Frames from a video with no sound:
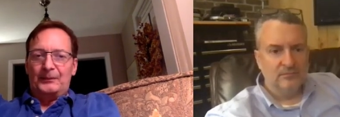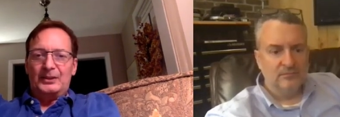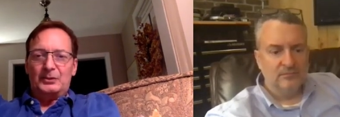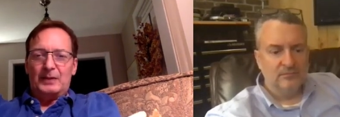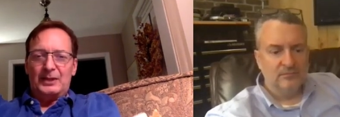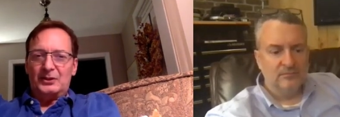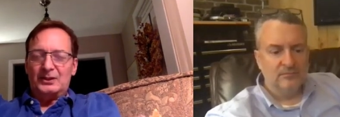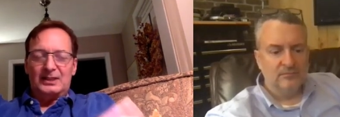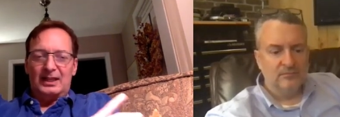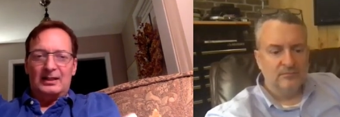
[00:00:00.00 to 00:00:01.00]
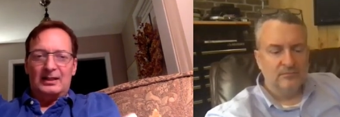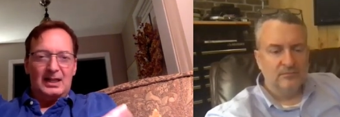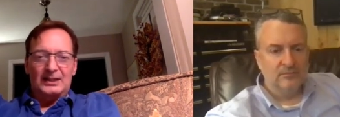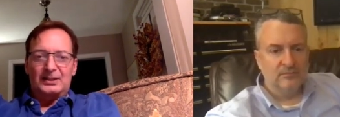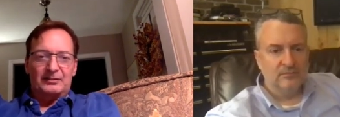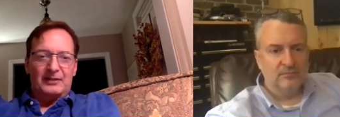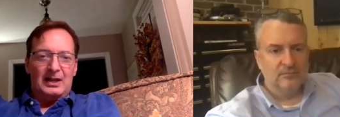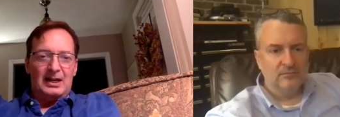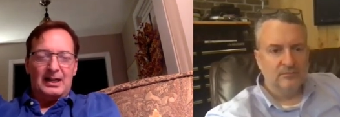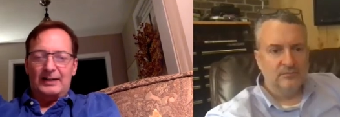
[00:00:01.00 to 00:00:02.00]
Speaker 1: restaurants cannot
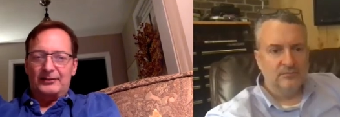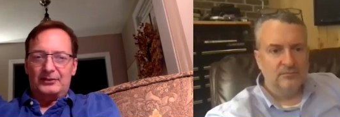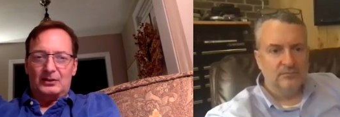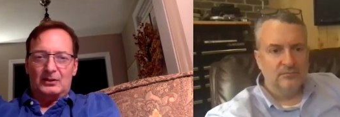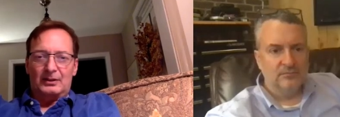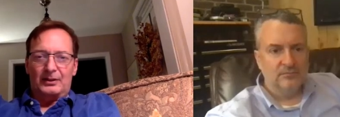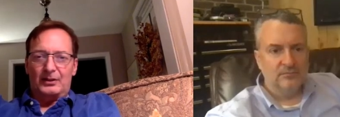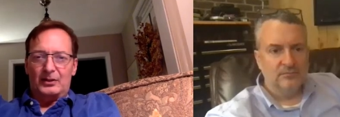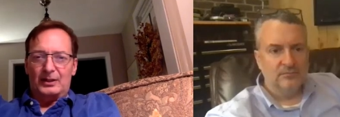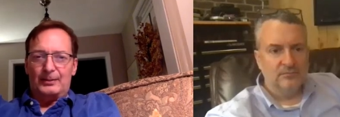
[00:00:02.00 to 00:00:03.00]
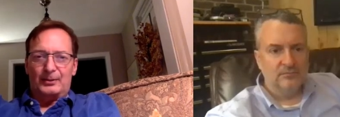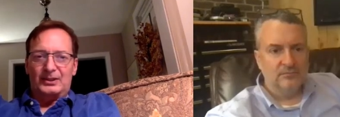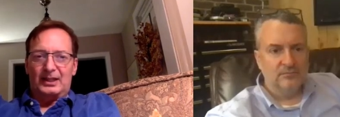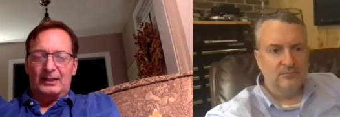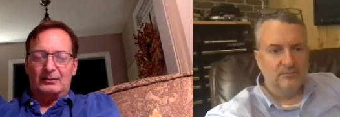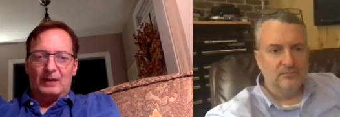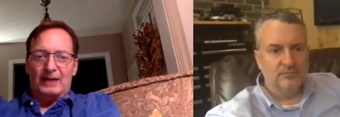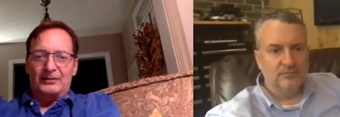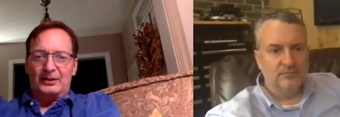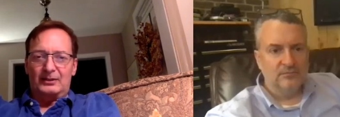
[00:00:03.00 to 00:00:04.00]
survive on 30%
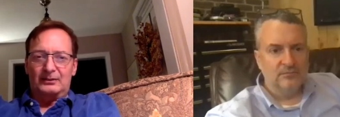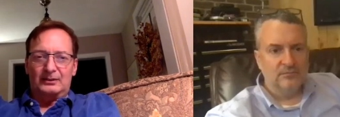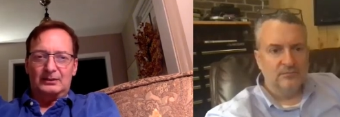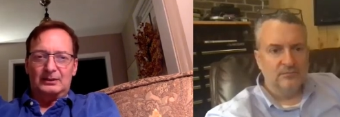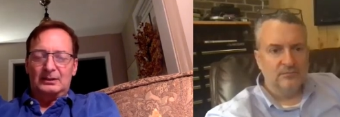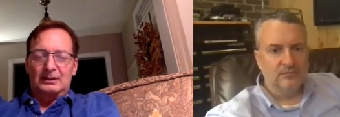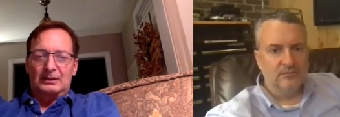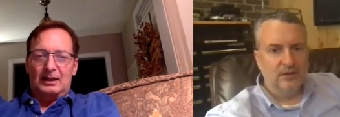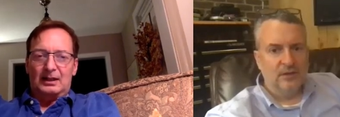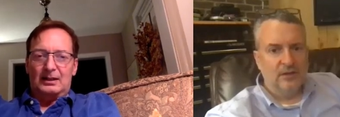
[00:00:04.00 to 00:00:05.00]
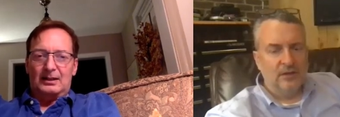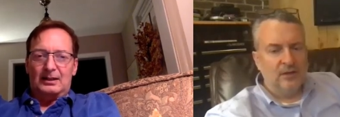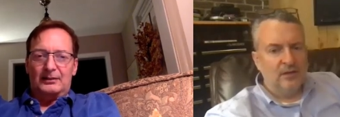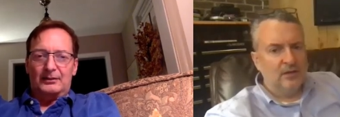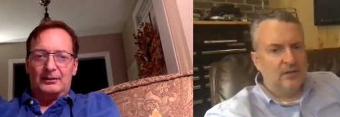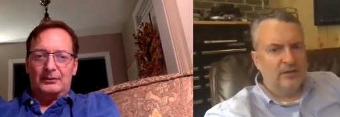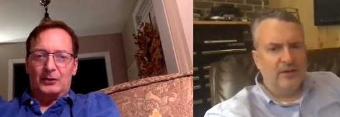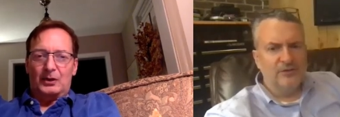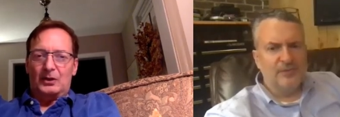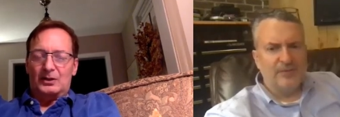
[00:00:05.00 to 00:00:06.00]
revenue uh,
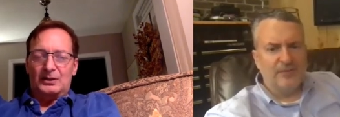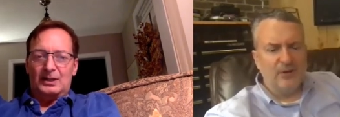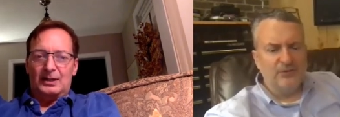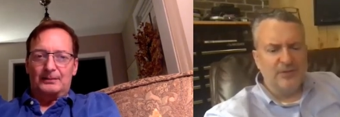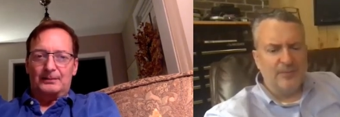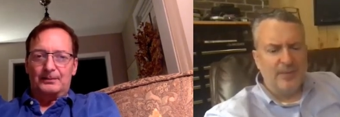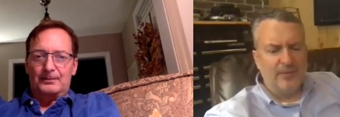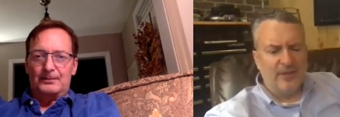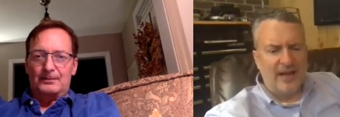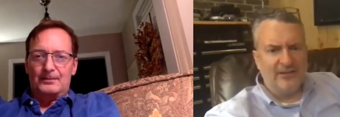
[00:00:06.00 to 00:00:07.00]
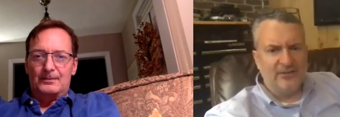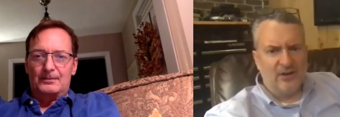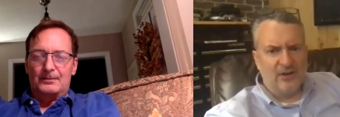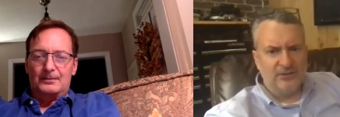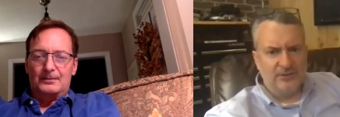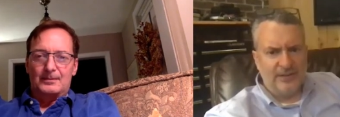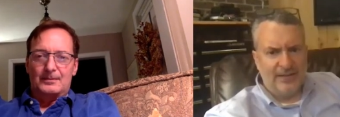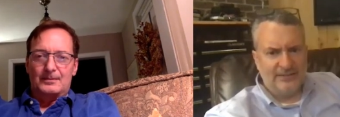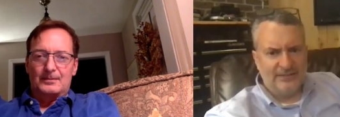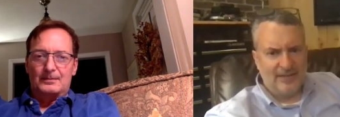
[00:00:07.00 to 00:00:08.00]
no,
Speaker 2: most of the people that I talk to,
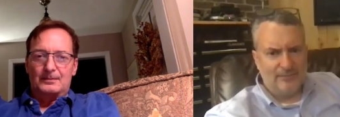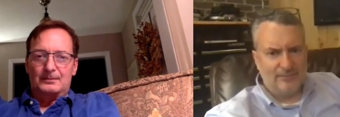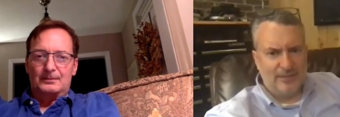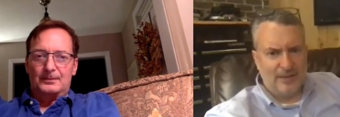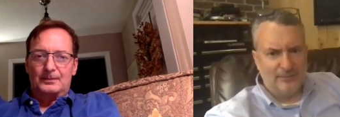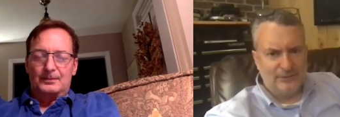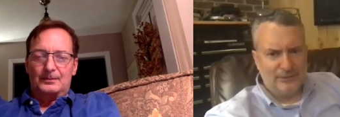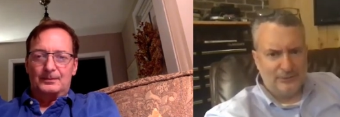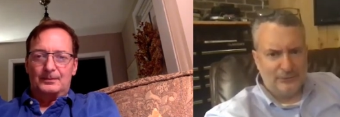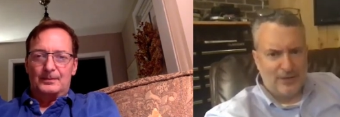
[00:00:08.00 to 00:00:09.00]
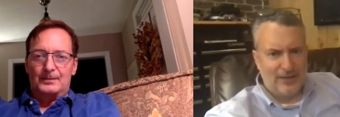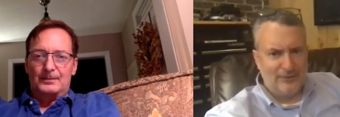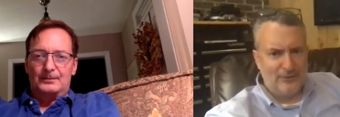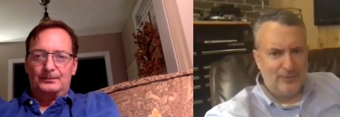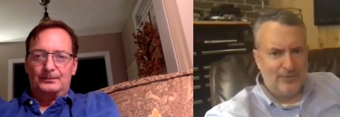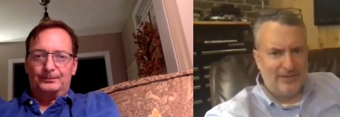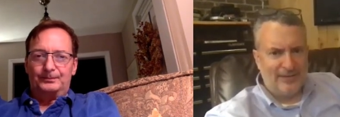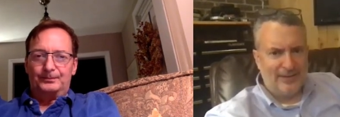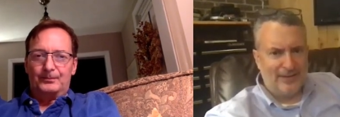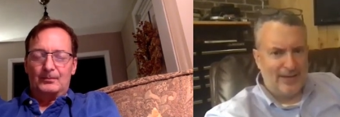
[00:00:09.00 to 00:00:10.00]
yes, I'm I'm still trying to pretend
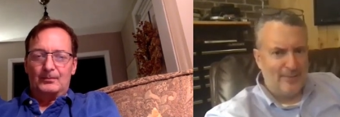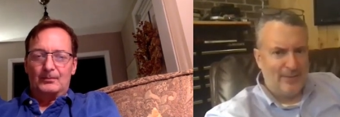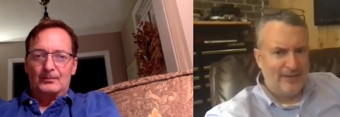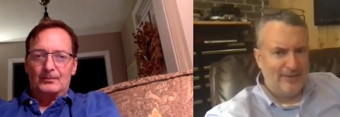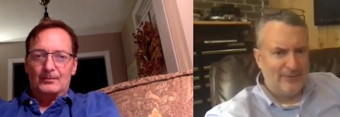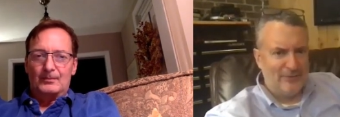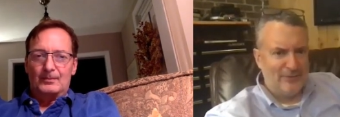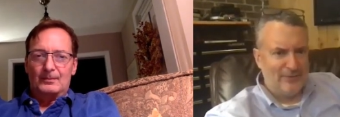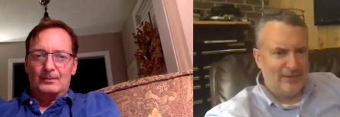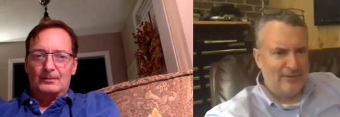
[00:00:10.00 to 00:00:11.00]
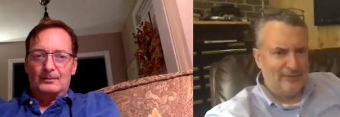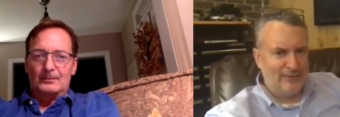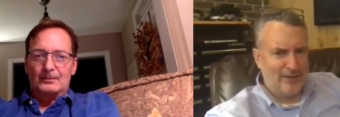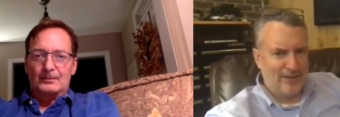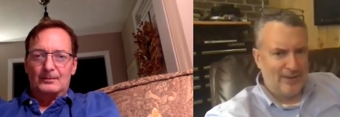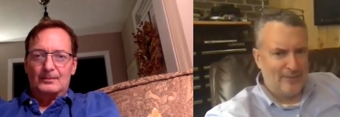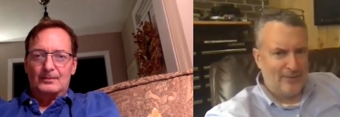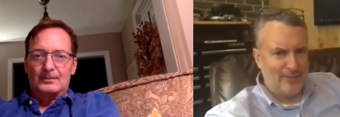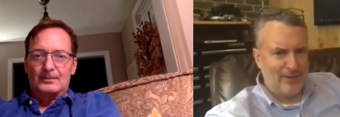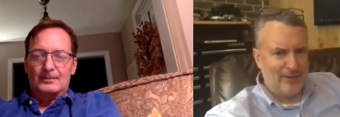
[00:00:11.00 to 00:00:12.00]
like I pay attention to things, and I think I'm going to make